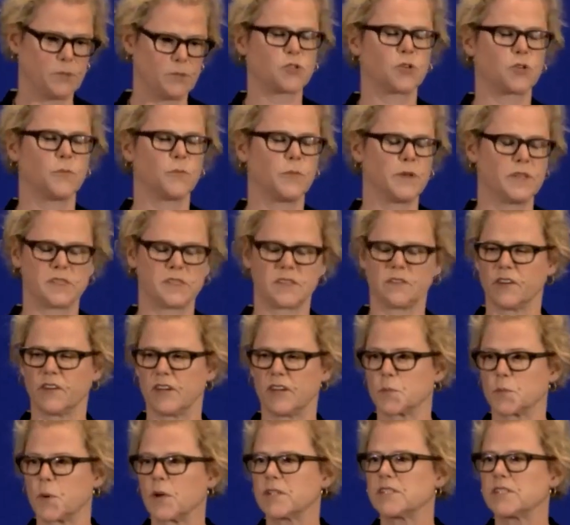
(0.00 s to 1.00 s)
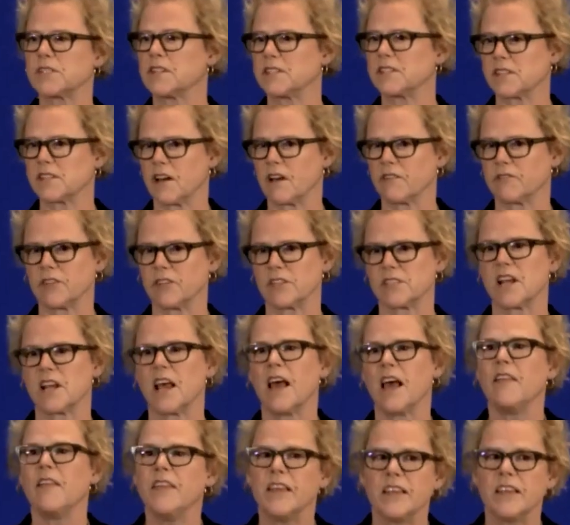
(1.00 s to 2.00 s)
James Shulman's, the vice president's
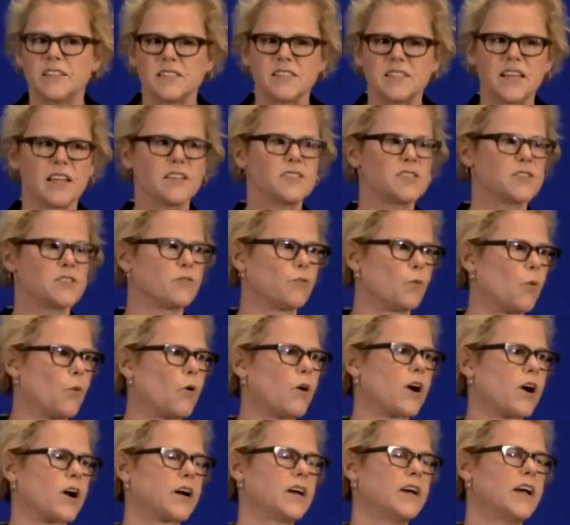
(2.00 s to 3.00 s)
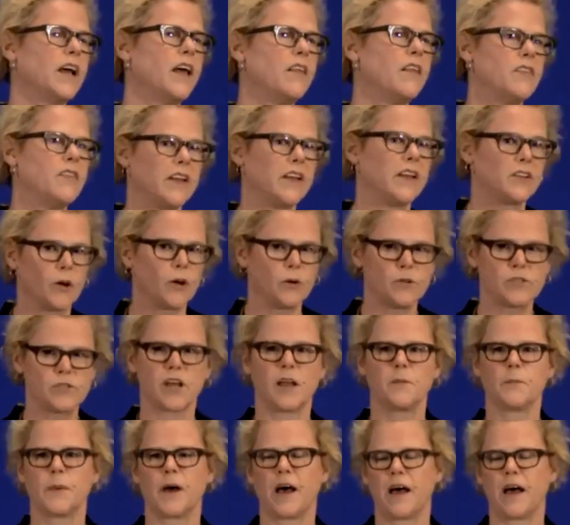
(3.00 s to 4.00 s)
office, the extensive work that
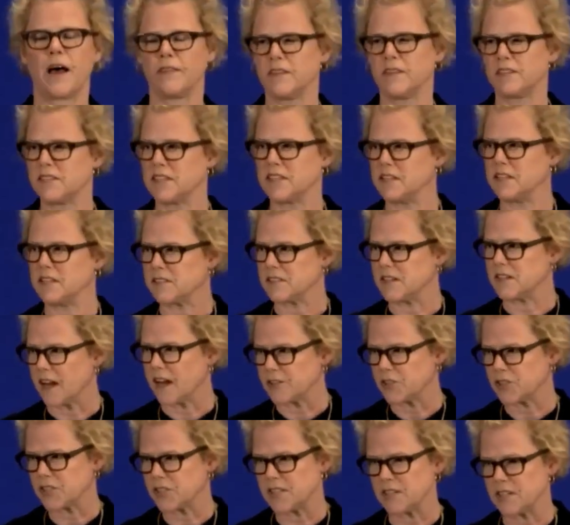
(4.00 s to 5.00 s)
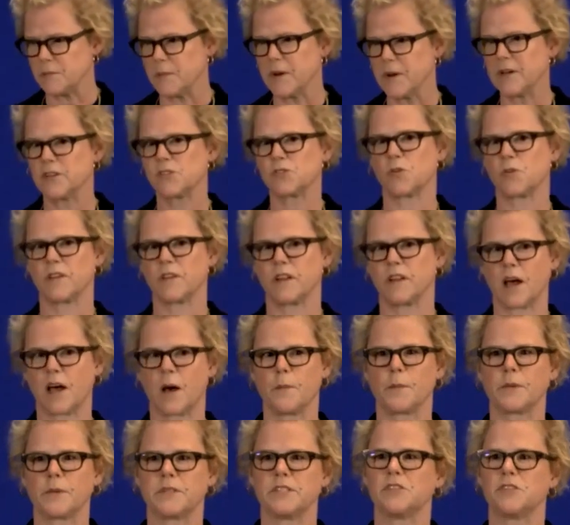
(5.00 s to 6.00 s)
goes on behind the scenes, not just administering the
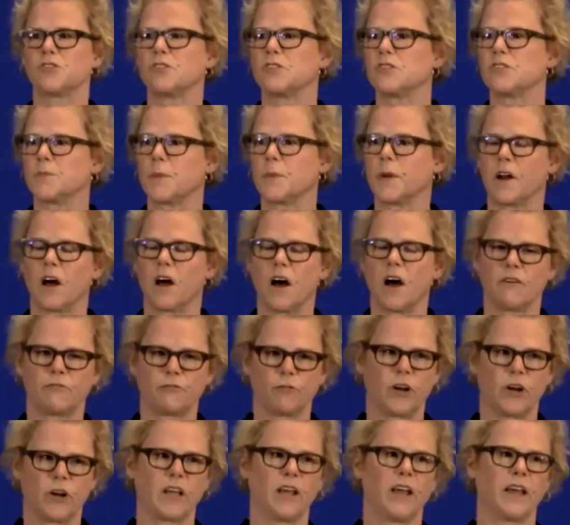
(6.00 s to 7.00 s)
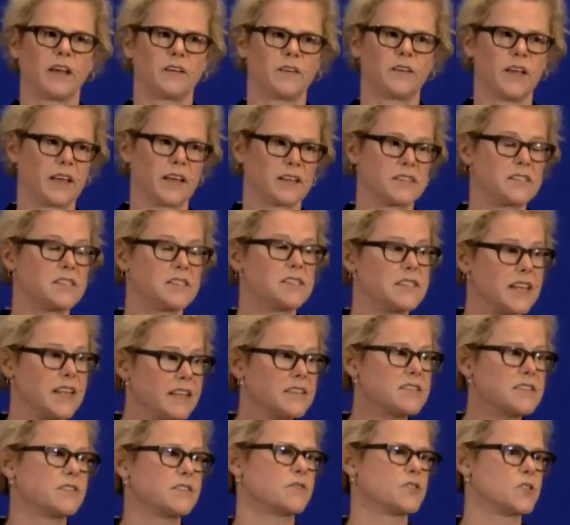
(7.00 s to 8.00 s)
competitions, but offering
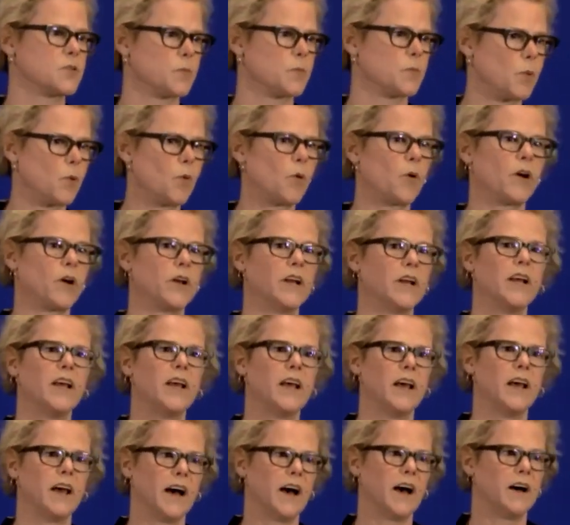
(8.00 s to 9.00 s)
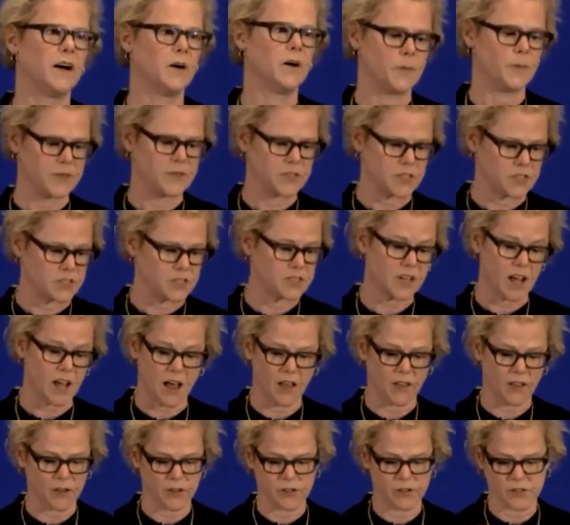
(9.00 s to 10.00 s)
extensive support uh, to
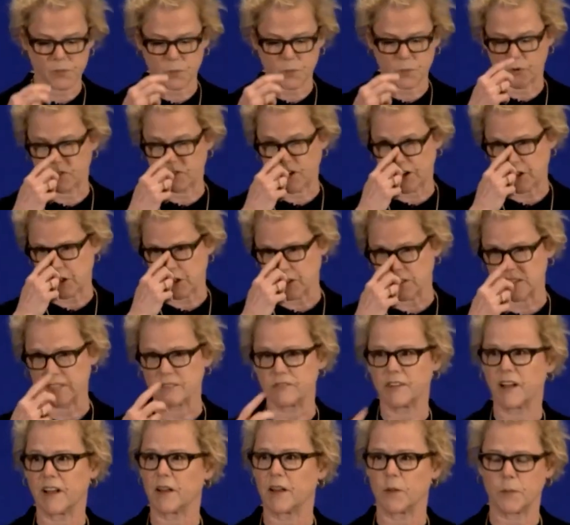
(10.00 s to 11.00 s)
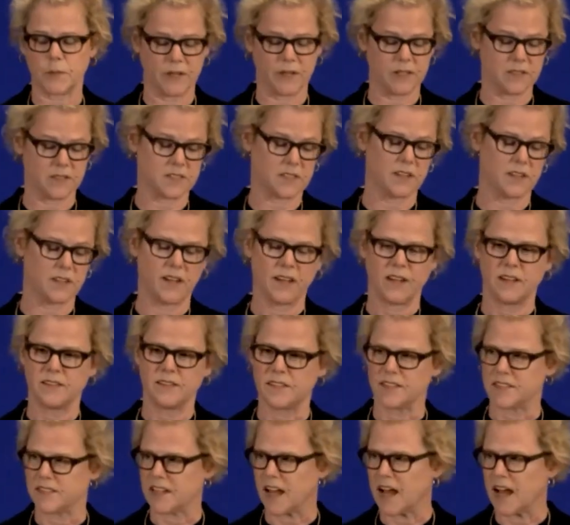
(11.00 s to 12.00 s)
scholars, professional development
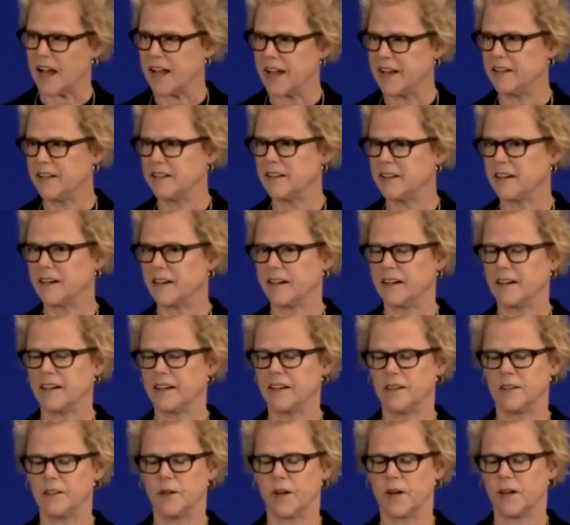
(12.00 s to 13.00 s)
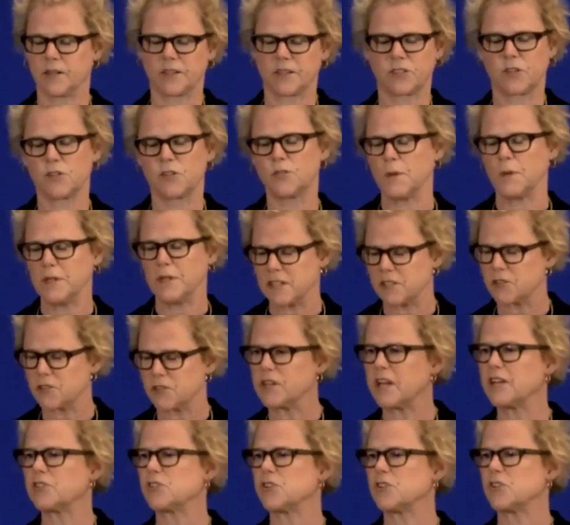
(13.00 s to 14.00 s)
design, uh, excuse me,
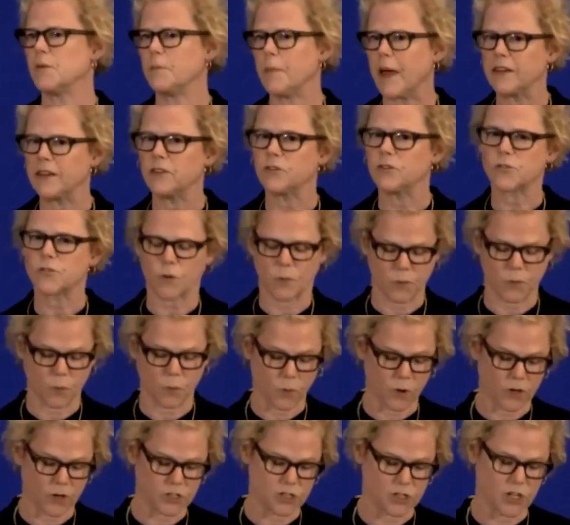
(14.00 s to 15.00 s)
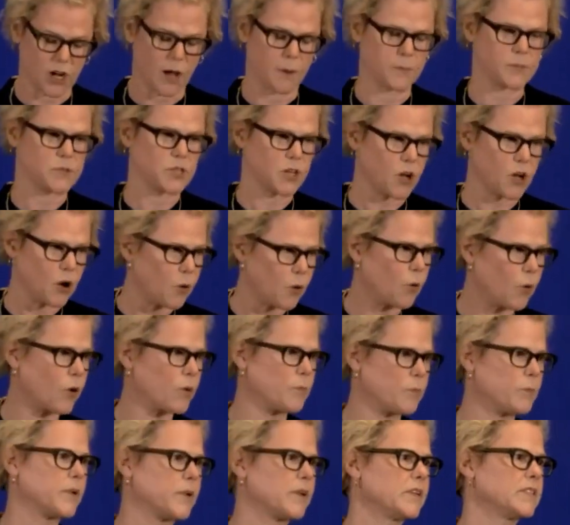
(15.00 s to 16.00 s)
dissertation and manuscript workshops,
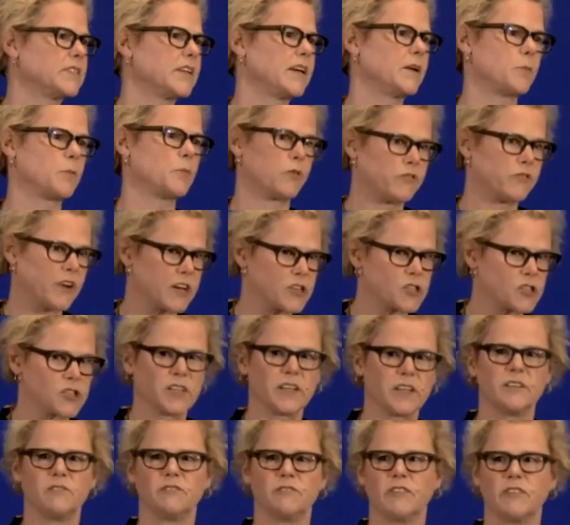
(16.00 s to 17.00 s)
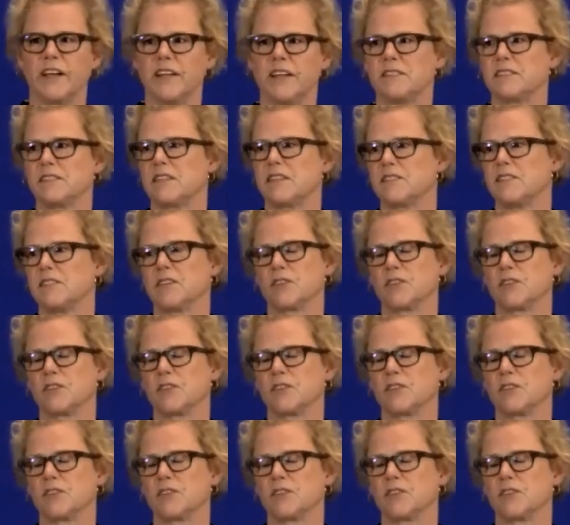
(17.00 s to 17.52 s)
cohort building, professional advice.